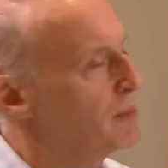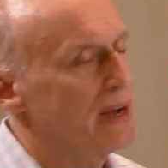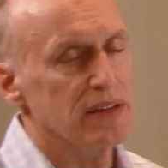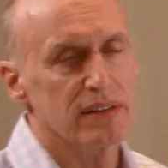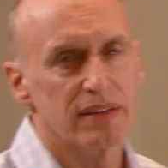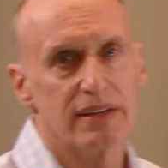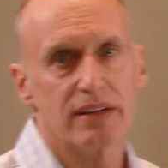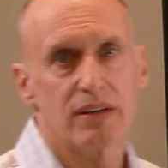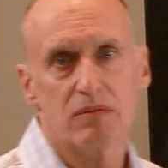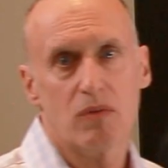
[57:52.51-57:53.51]
her mouth and
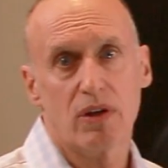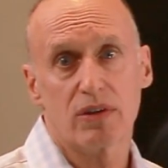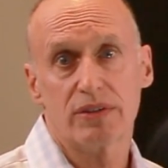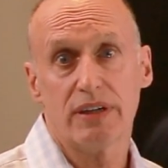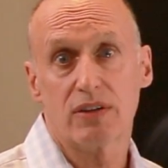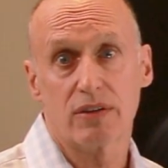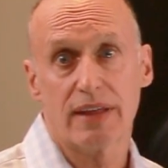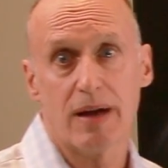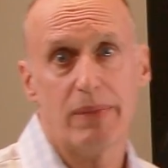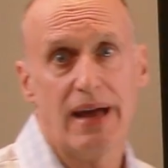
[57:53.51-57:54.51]
think, well, her teeth aren't
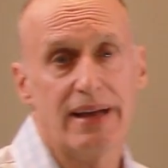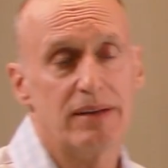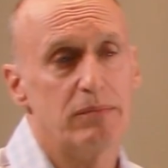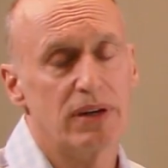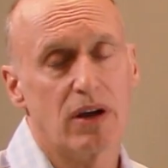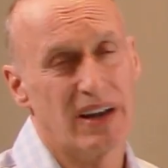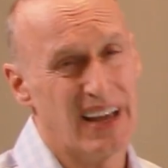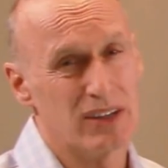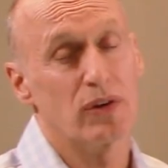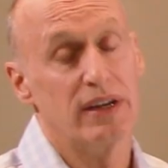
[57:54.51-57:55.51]
that bad, but on
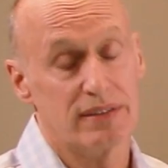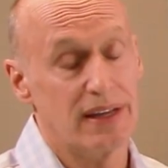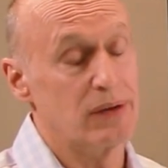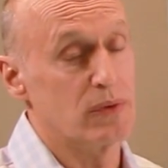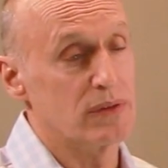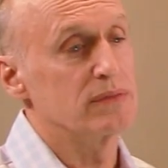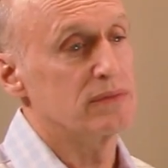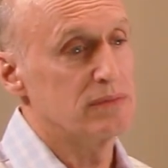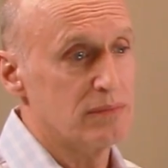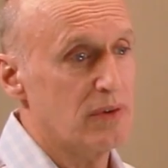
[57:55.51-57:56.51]
x-rays they were
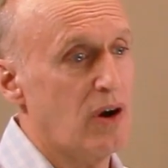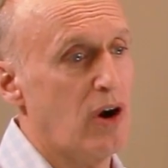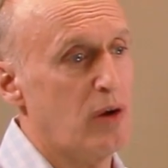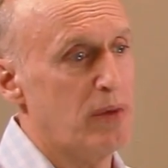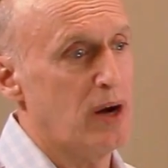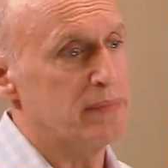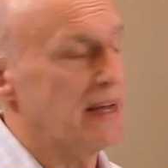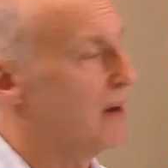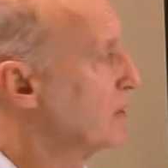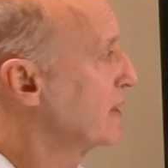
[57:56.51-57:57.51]
all bombed
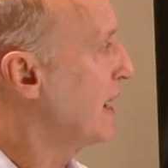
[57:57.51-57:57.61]
out with